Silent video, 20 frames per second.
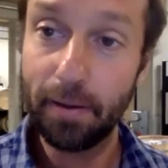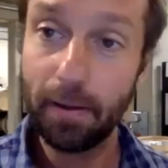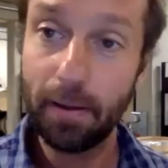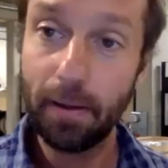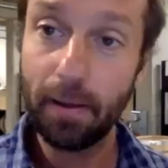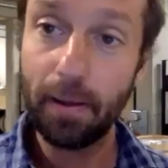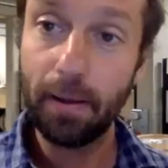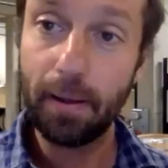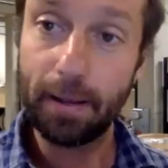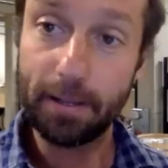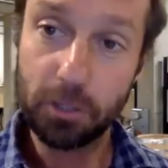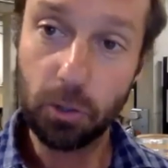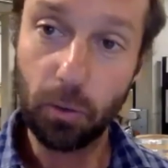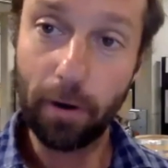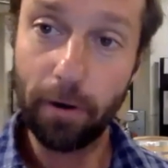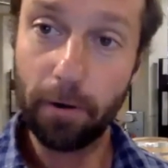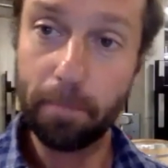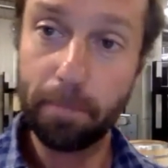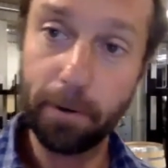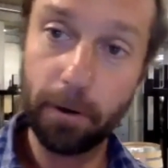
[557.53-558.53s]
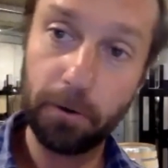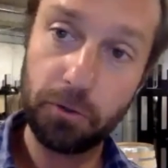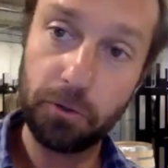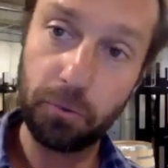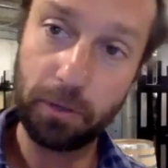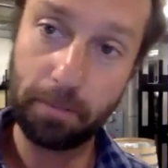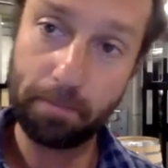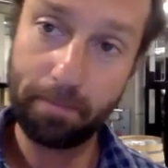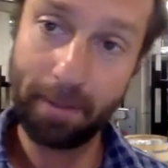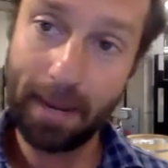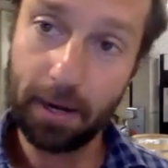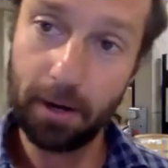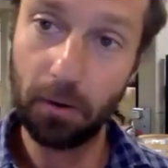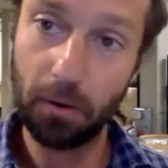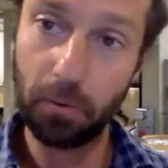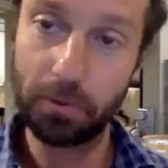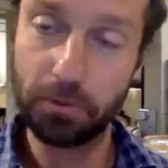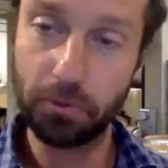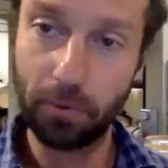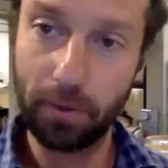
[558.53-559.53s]
And so our approach with the Pinot
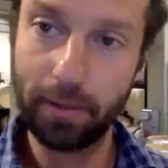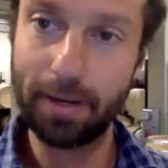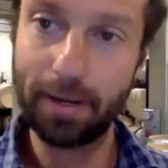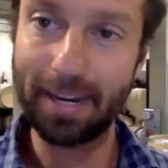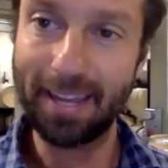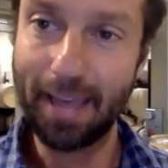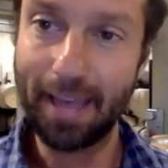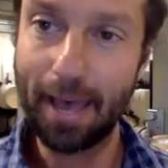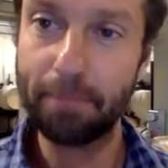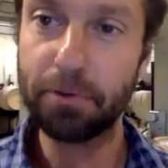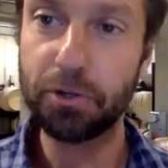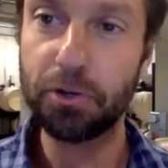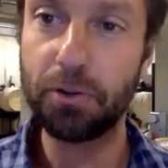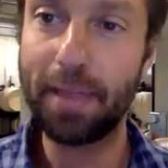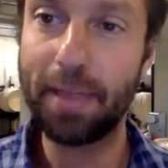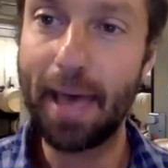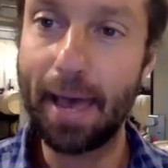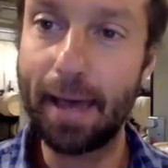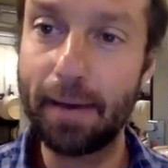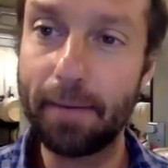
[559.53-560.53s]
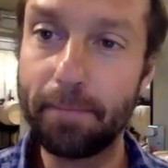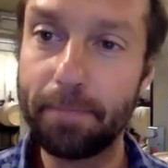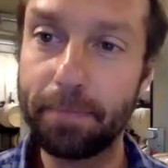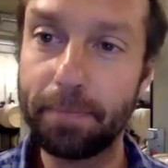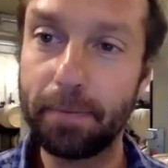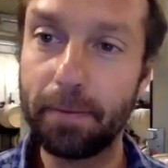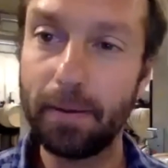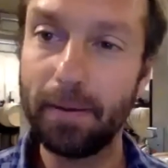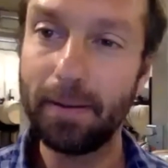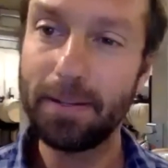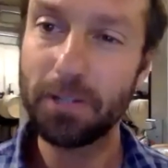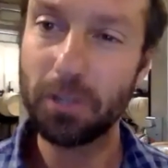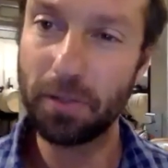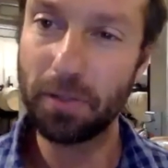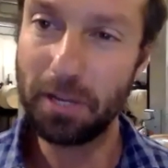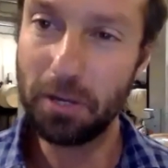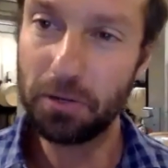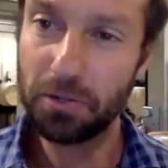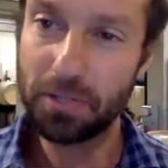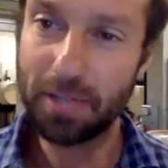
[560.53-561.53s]
was really to capture that so that you
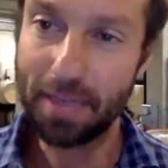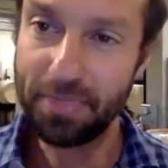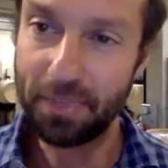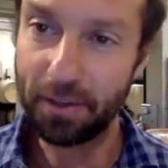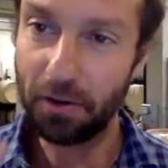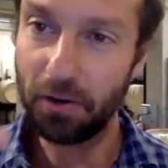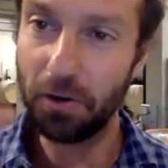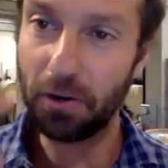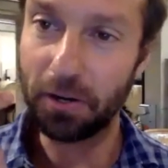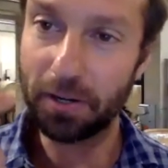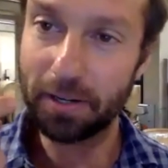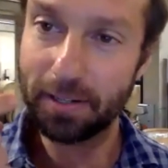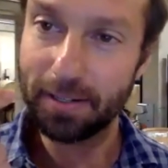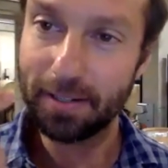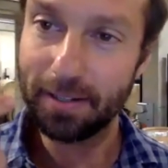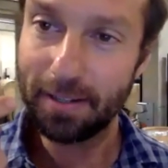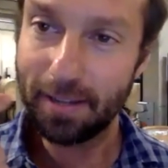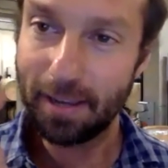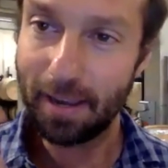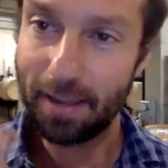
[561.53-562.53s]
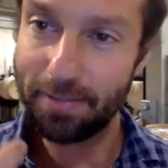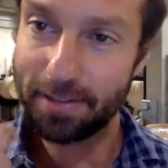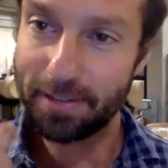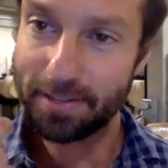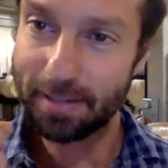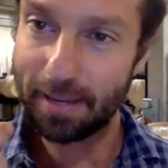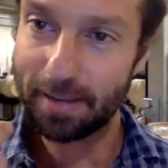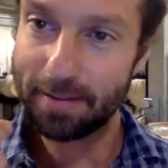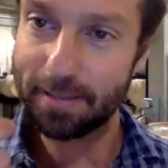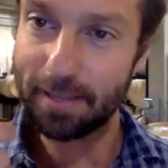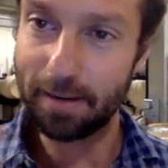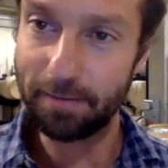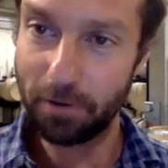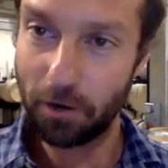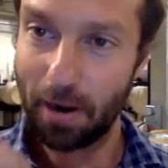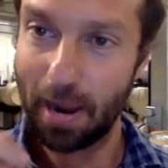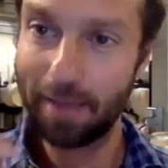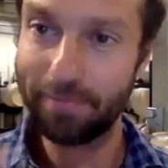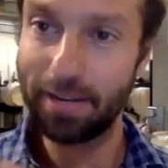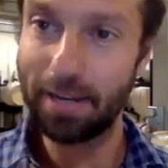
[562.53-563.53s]
set the hook in the sense that if you're
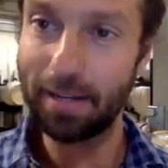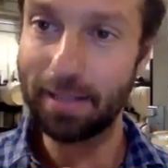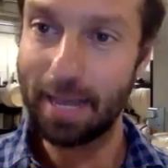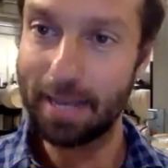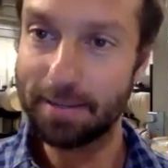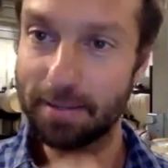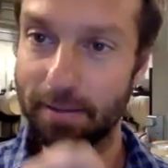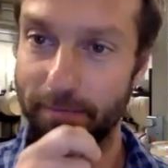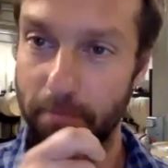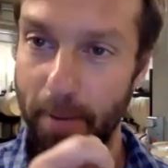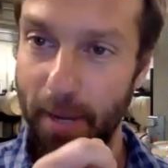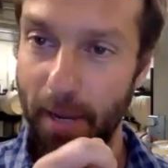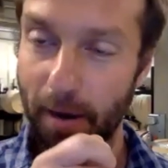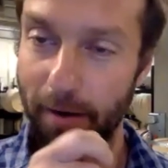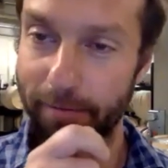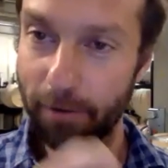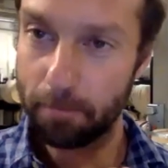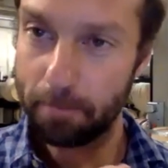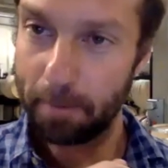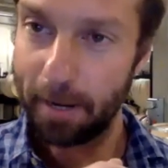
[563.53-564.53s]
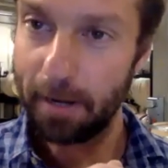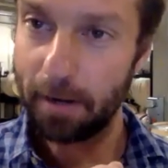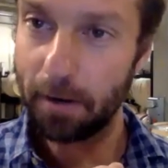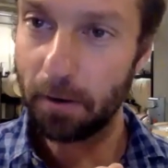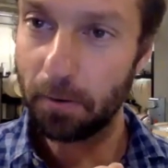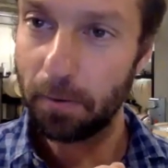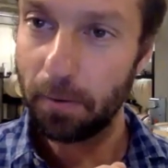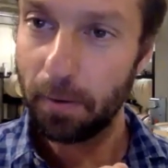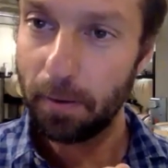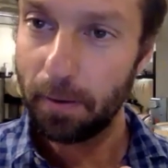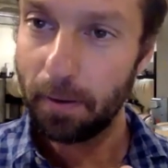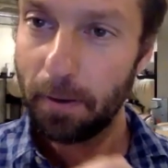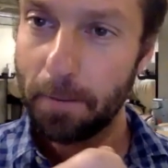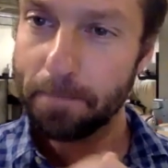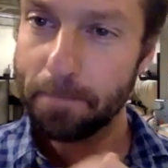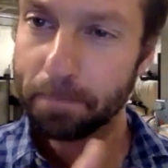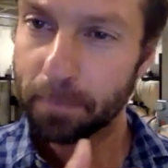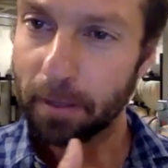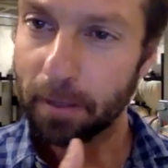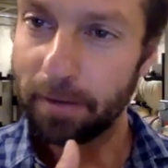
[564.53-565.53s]
having a glass of our Pinot,
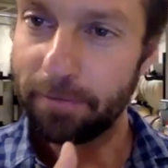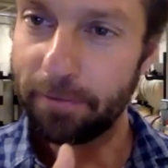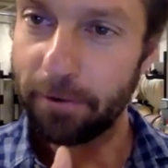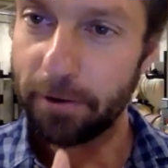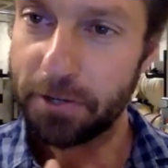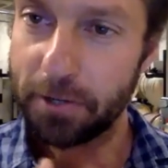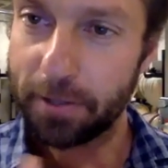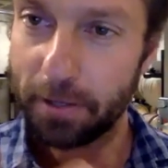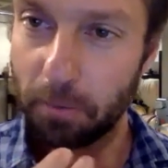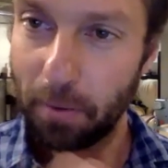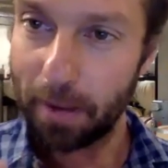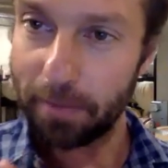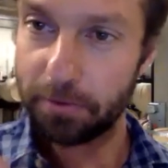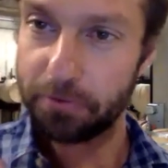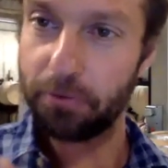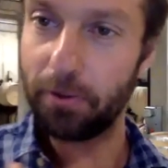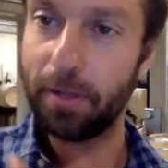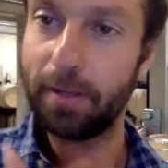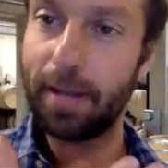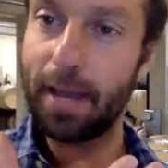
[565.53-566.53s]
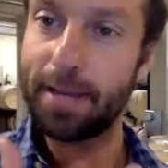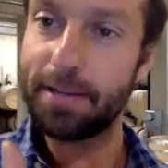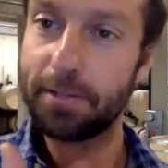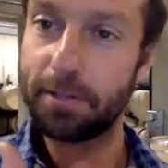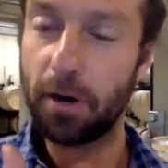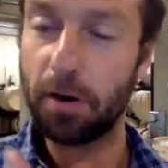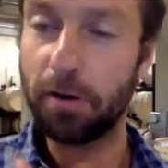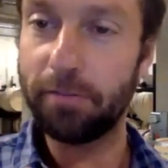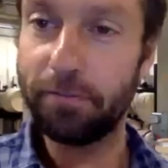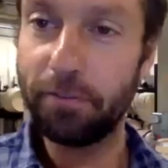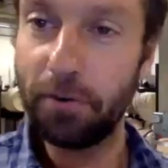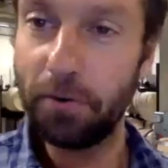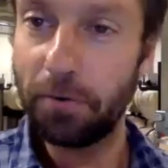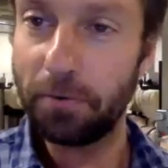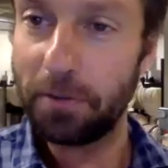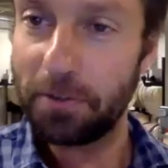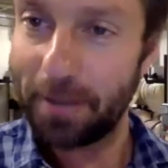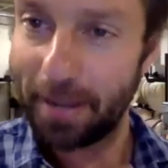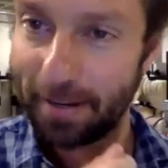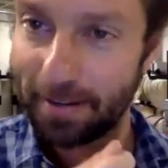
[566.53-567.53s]
at first you think, wow, there's really nice dark fruit. And you
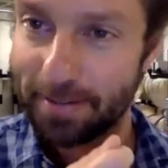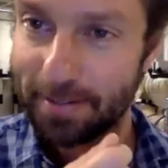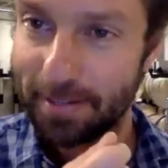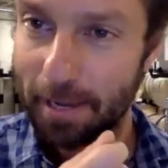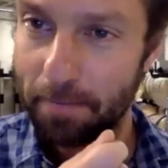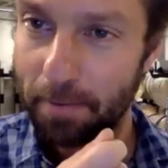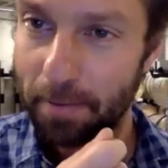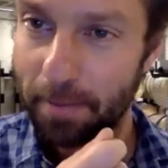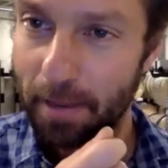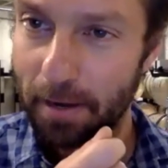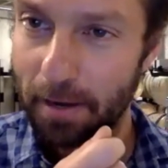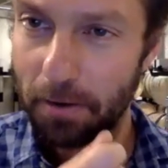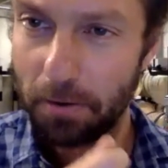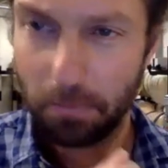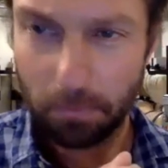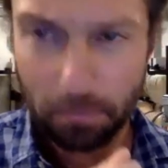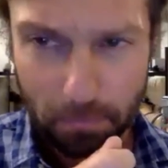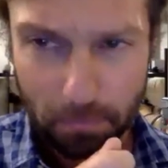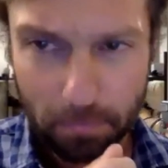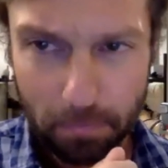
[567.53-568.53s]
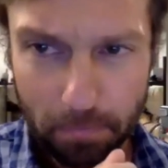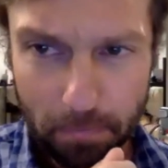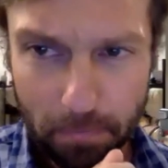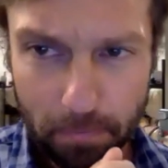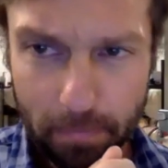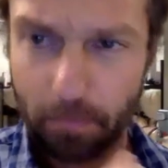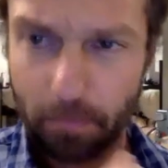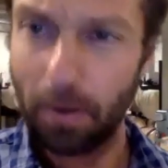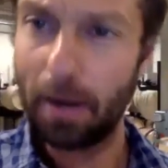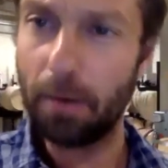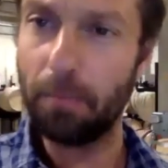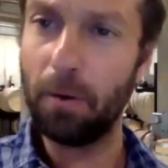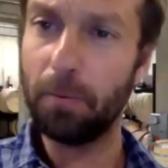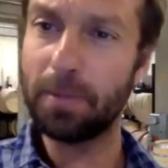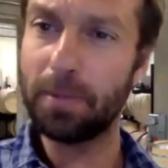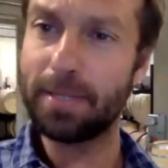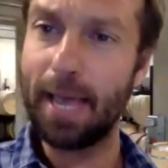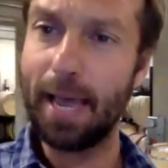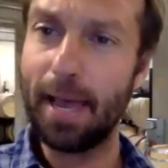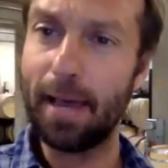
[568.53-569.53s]
take a sip and then wow, what was
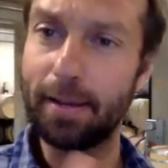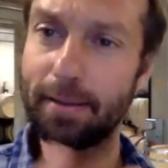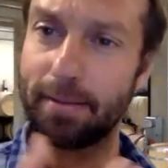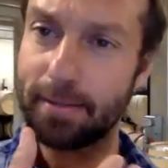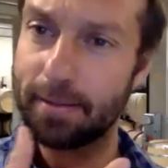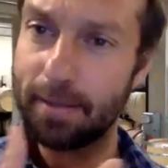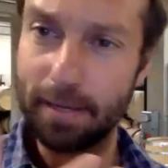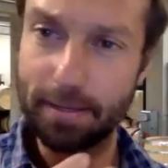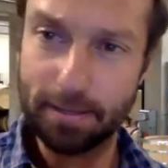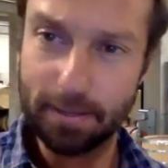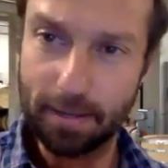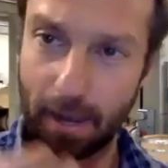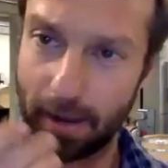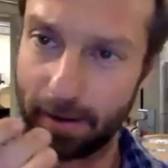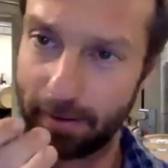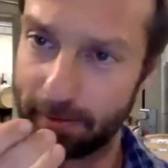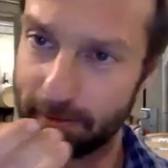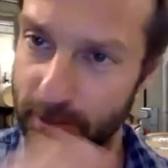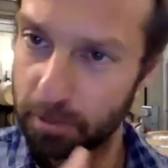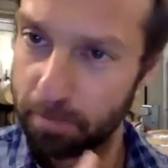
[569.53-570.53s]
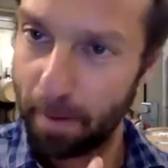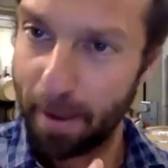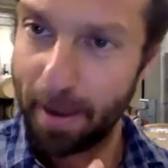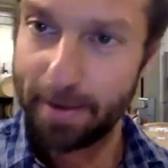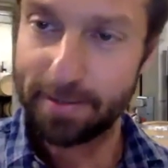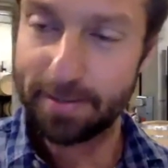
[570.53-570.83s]
that? It's gotten spice.